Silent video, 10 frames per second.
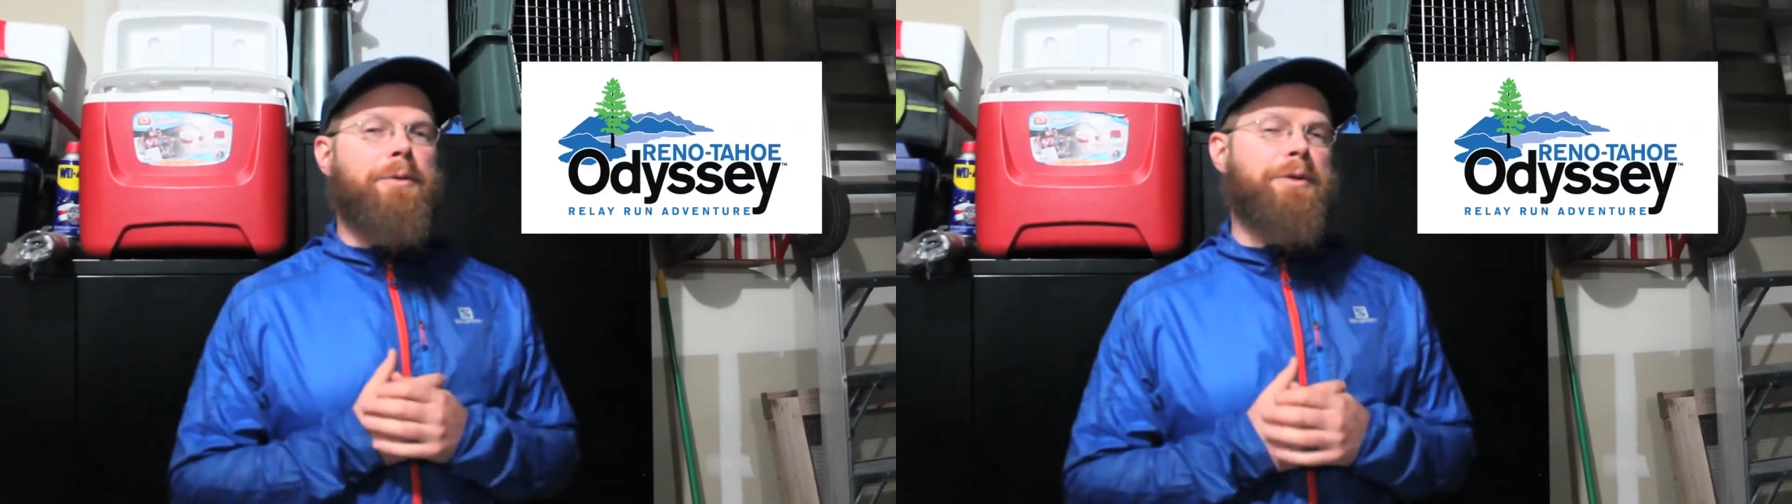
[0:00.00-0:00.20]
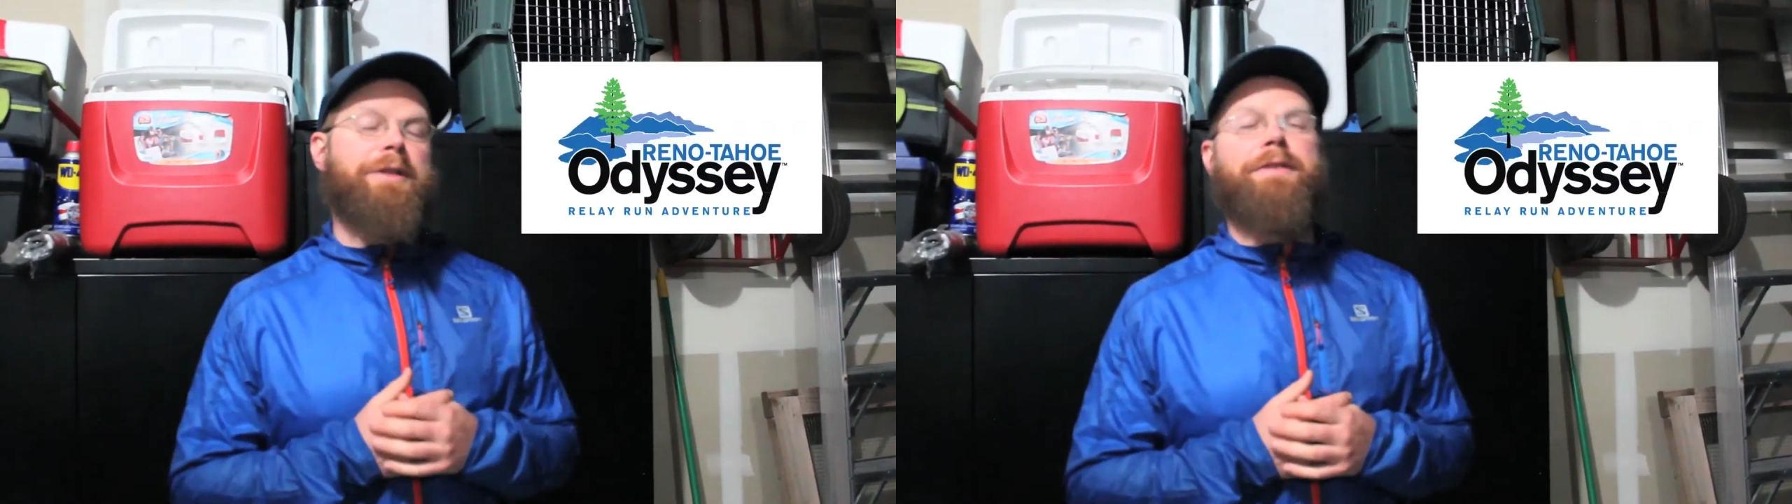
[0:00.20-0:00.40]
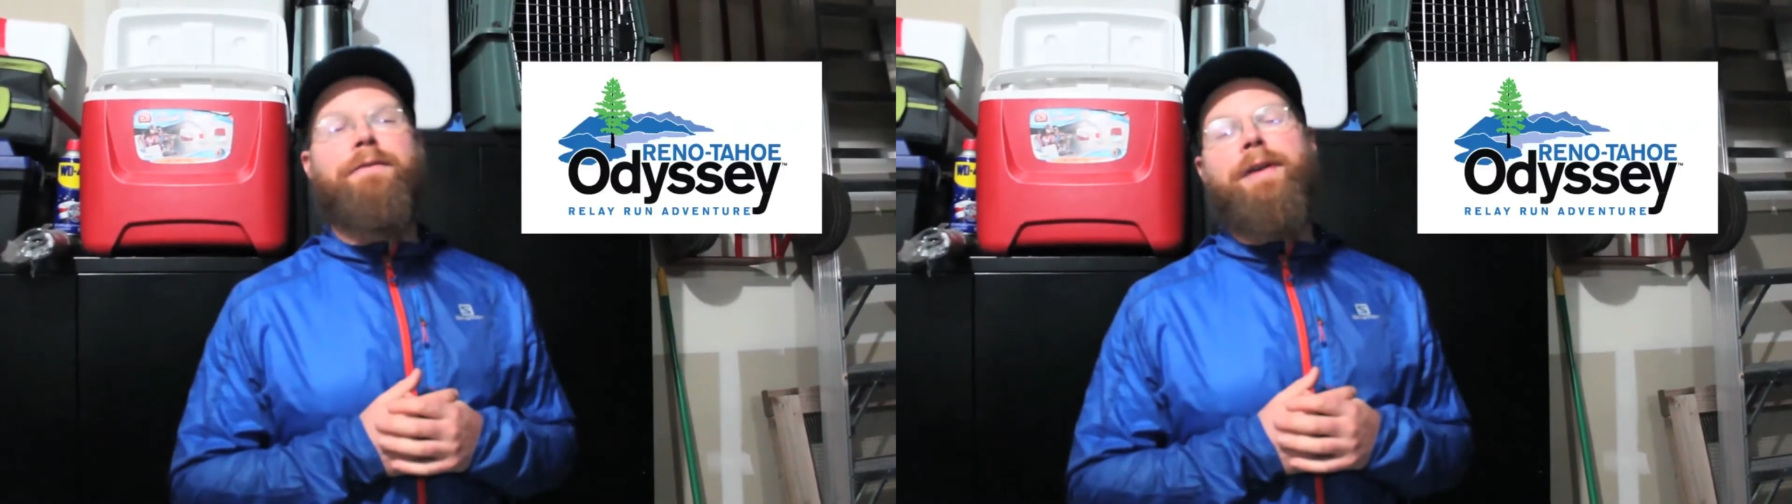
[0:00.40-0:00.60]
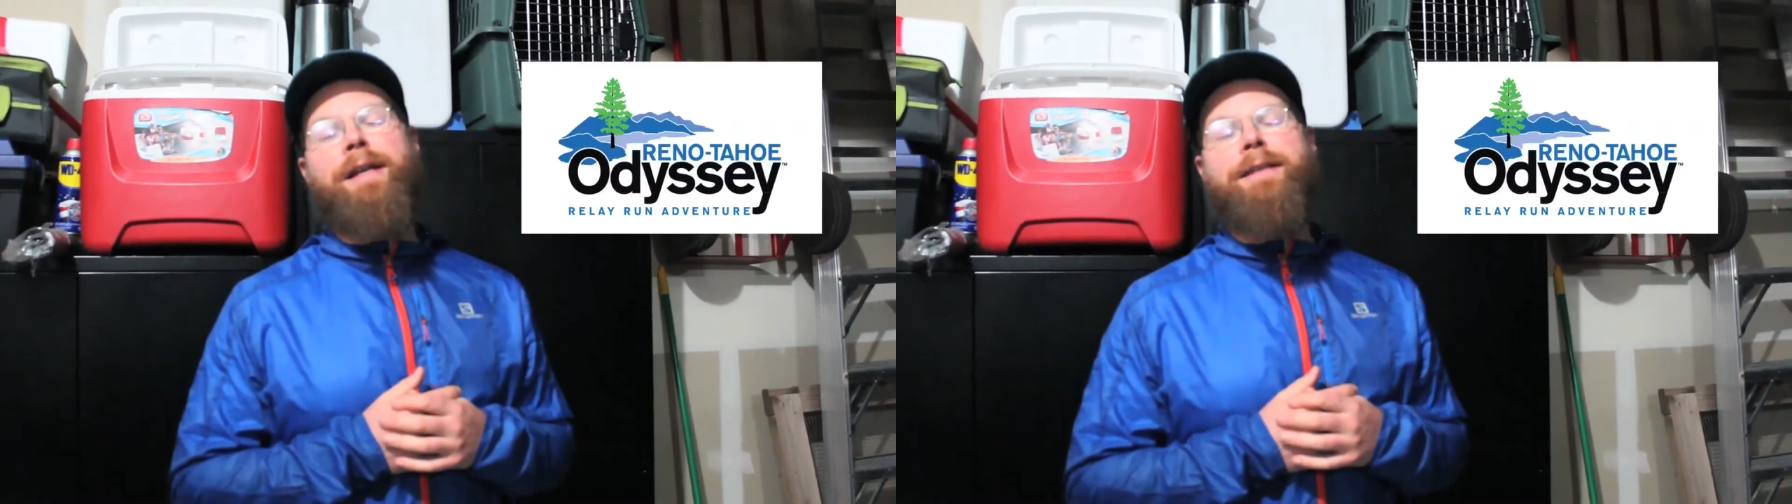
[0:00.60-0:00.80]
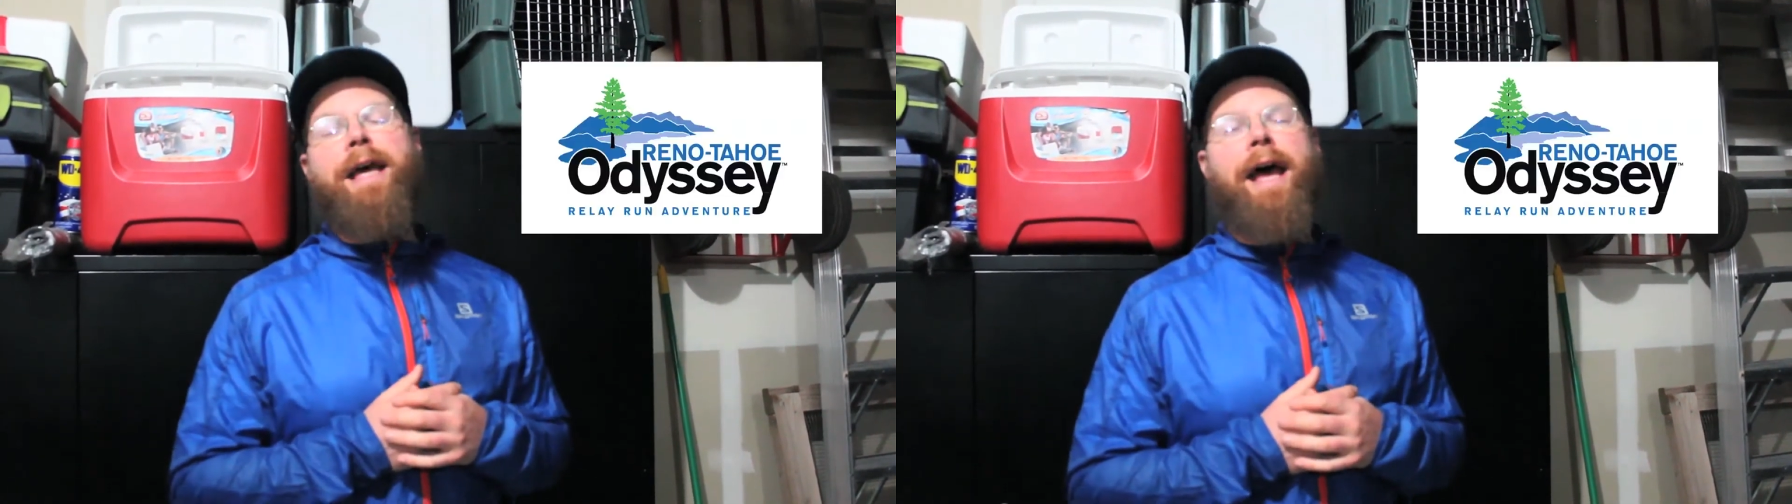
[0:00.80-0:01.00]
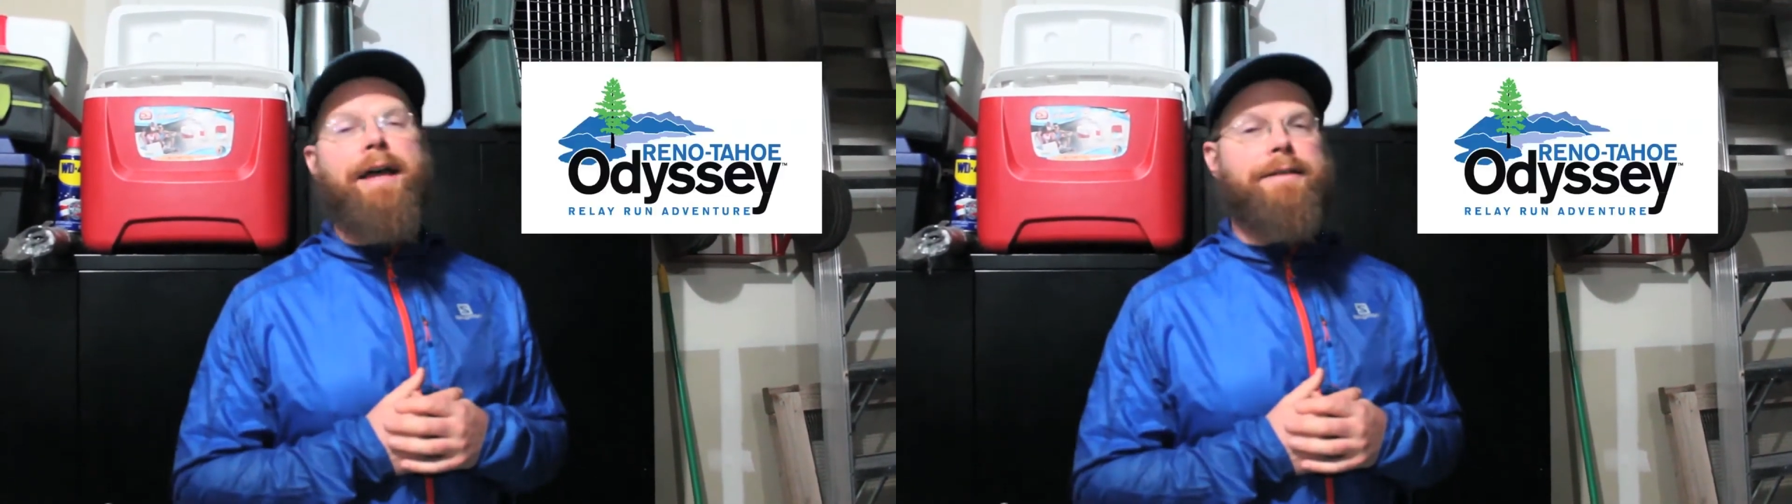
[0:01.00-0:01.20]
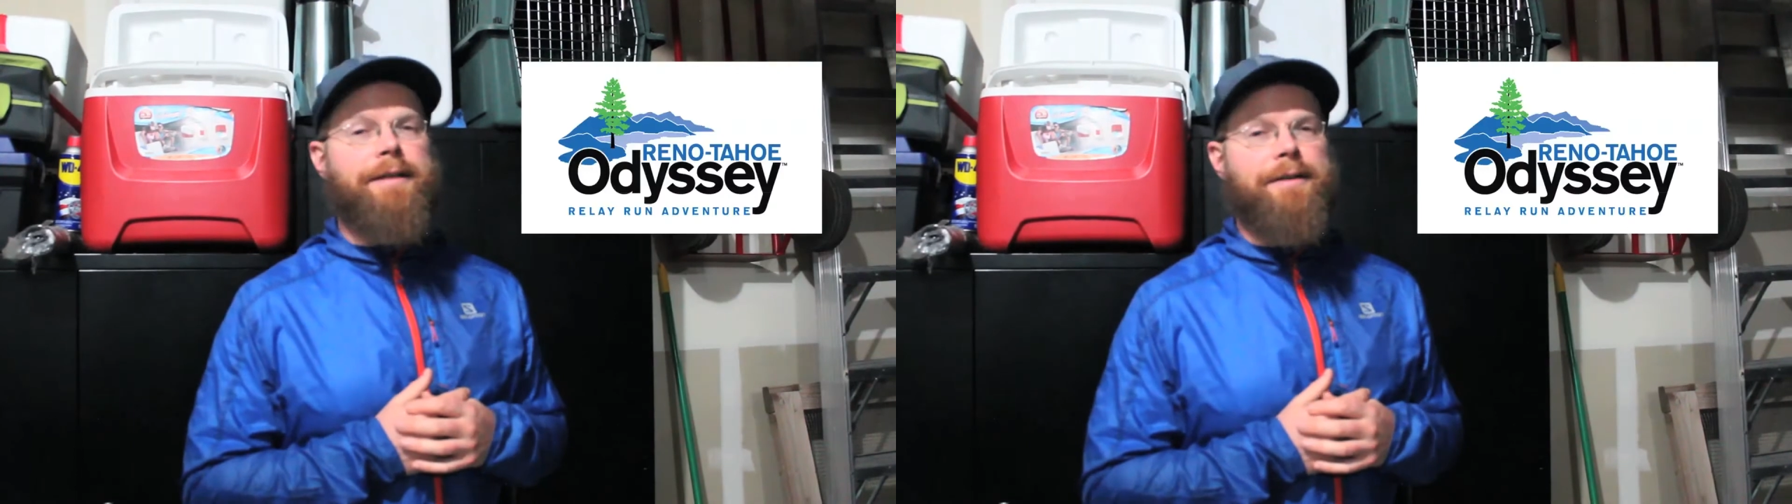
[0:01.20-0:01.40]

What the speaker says: which is a fantastic